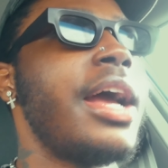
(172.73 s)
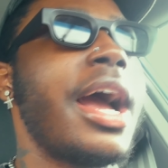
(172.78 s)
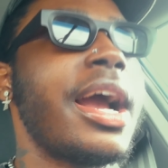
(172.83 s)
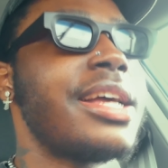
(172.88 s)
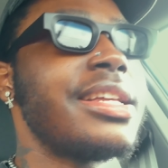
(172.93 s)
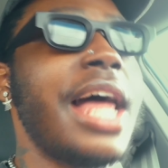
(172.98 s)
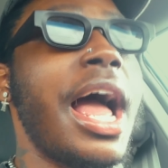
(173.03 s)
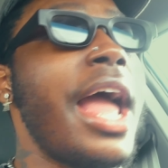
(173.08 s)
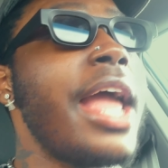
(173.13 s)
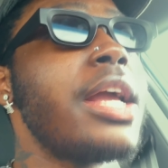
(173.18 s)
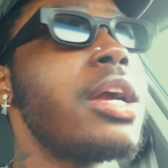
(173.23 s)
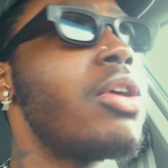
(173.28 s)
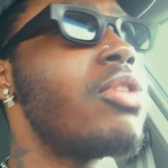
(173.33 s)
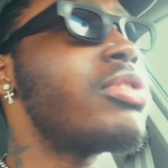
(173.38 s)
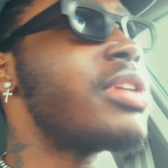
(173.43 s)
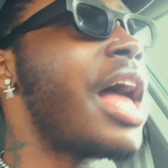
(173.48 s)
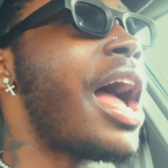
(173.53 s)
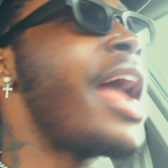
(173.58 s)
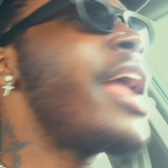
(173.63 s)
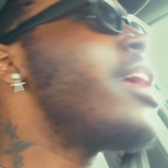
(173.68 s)
Cause I ain't
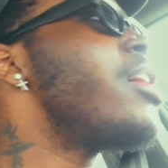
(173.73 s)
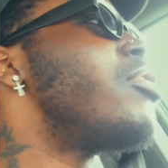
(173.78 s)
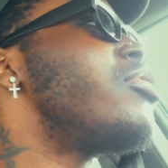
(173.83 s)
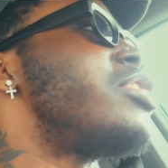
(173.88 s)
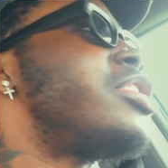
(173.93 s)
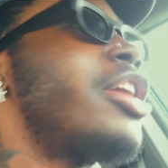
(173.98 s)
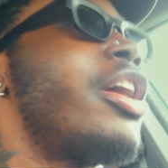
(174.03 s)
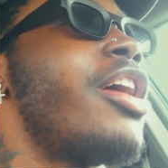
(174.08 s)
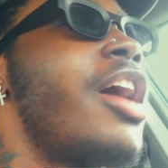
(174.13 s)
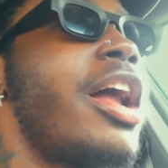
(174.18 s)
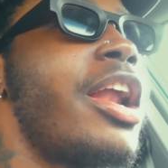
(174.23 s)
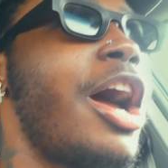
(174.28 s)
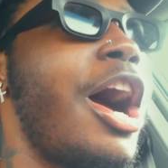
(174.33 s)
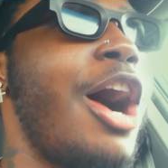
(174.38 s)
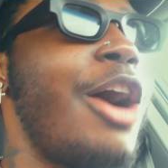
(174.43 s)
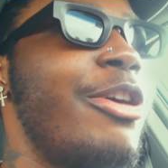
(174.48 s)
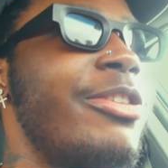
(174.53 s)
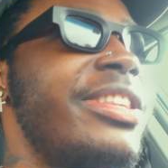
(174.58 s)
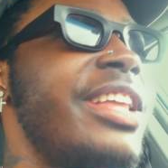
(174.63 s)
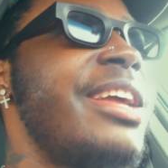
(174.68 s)
gonna I ain't gonna show y'all the
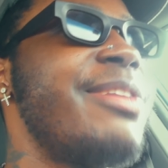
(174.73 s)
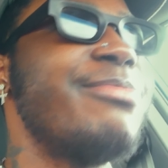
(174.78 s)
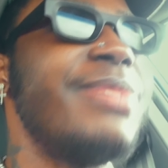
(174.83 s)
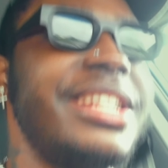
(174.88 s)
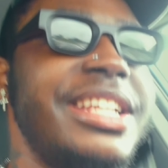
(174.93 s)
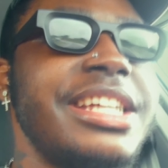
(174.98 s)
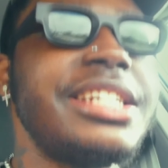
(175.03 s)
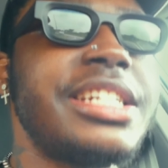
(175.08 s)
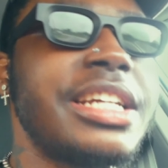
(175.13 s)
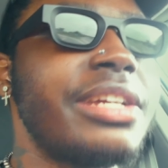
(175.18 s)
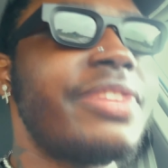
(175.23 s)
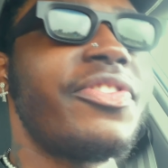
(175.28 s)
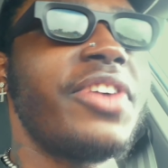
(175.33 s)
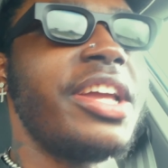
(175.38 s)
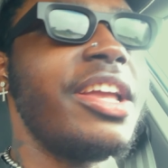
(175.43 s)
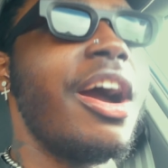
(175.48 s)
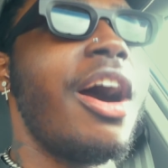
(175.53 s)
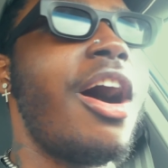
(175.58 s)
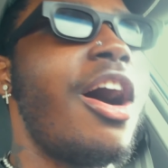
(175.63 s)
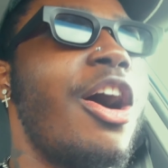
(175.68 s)
whole thing, but this just for
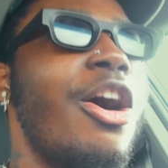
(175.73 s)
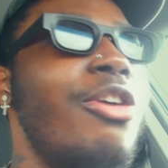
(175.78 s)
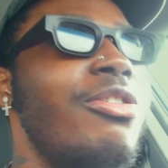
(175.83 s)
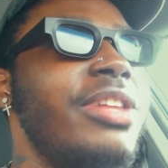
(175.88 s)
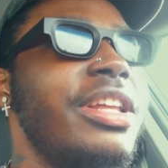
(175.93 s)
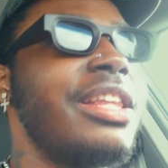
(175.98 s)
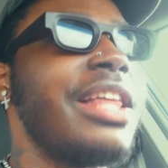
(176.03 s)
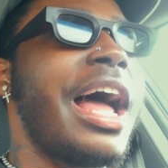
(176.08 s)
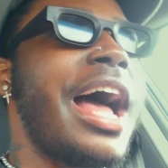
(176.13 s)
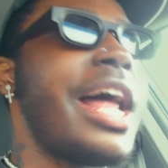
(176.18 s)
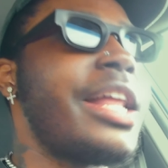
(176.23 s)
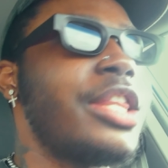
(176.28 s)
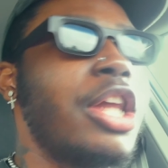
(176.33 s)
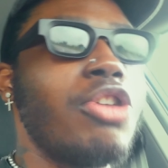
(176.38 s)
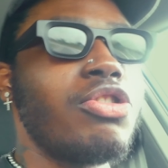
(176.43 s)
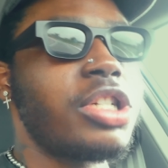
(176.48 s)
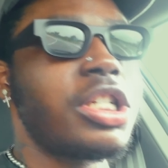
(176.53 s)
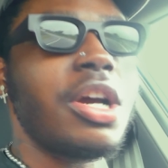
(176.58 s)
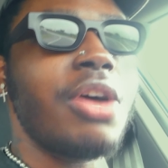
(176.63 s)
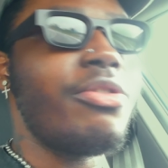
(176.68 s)
y'all only. Like I
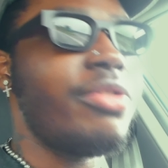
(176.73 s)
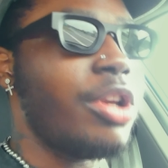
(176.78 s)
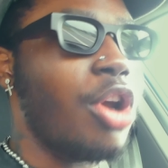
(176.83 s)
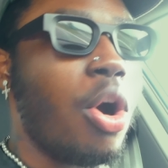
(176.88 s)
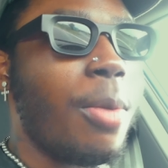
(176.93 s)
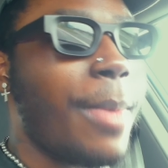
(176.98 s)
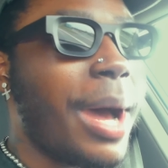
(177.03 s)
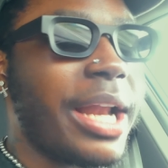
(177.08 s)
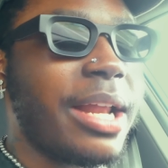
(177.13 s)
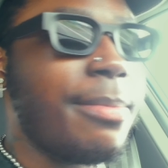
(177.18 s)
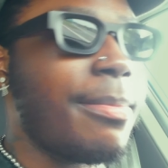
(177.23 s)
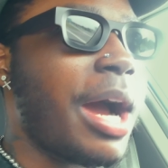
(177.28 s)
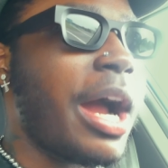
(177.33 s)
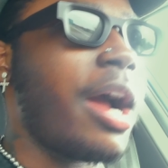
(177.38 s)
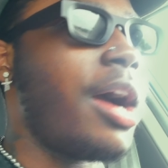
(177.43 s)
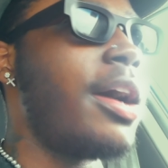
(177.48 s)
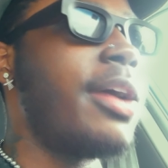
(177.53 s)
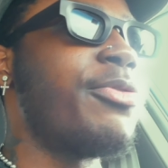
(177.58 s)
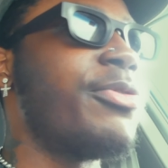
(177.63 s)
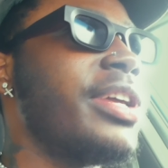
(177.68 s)
don't show nobody
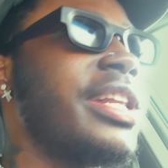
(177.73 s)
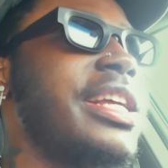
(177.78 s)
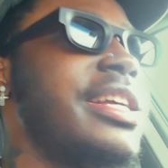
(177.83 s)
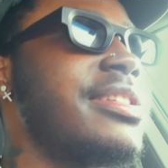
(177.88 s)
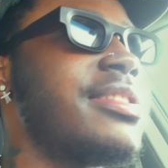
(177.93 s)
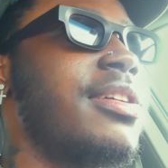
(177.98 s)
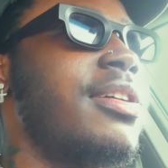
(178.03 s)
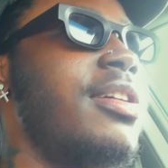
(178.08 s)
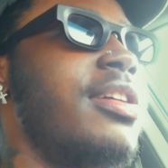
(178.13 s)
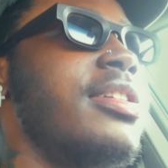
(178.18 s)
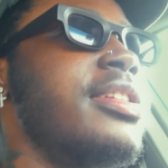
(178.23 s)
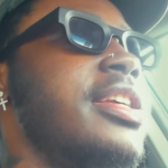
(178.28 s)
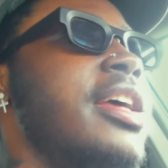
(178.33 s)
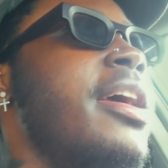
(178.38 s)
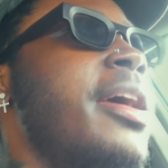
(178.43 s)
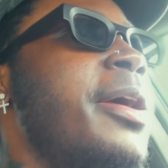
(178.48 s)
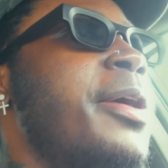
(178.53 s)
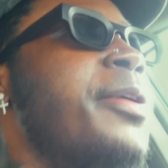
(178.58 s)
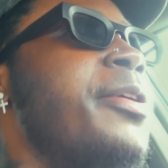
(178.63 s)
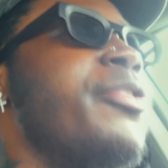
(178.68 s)
my unreleased songs.
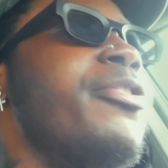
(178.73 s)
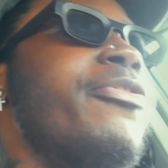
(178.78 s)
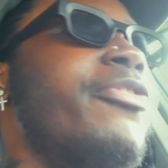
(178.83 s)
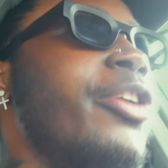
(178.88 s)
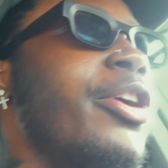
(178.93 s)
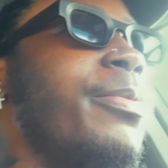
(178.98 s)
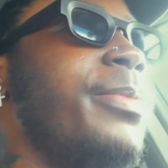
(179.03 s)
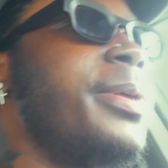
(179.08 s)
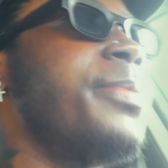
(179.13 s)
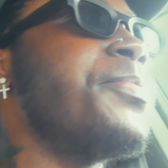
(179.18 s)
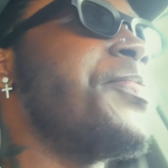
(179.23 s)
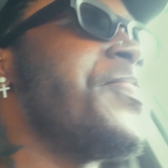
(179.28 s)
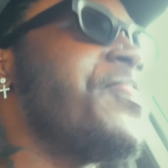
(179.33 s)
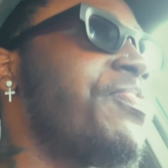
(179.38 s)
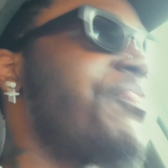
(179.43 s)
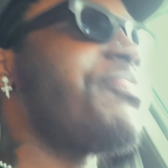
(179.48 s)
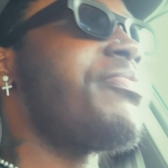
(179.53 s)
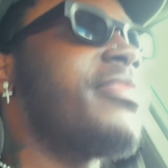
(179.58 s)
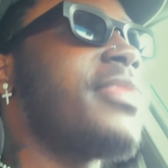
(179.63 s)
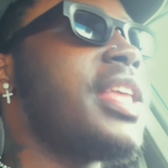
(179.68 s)
You feel me?
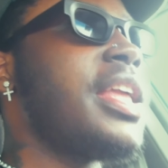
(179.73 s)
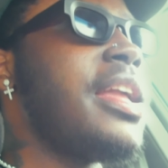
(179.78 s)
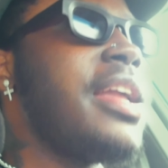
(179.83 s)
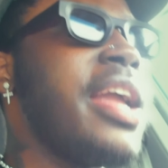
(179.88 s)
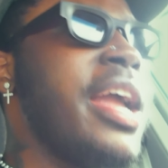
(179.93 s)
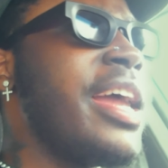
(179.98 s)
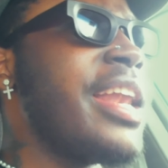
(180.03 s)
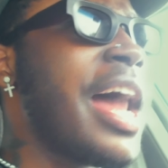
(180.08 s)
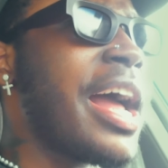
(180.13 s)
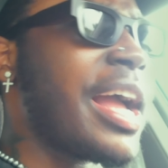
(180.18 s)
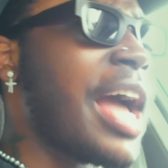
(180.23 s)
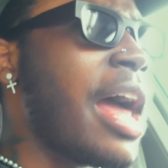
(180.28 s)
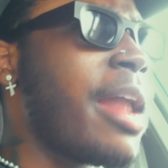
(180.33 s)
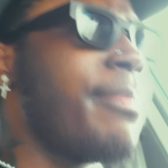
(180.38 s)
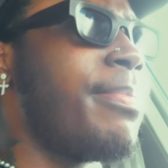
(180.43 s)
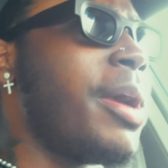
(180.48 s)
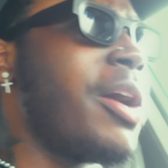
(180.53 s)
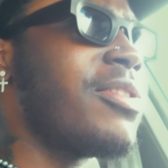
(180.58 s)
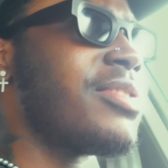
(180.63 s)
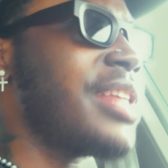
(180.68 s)
And I gotta
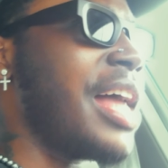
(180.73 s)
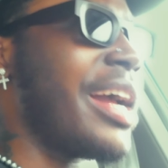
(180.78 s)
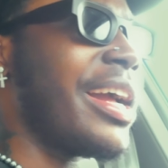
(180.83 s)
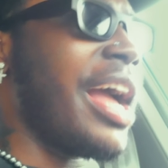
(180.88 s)
post, I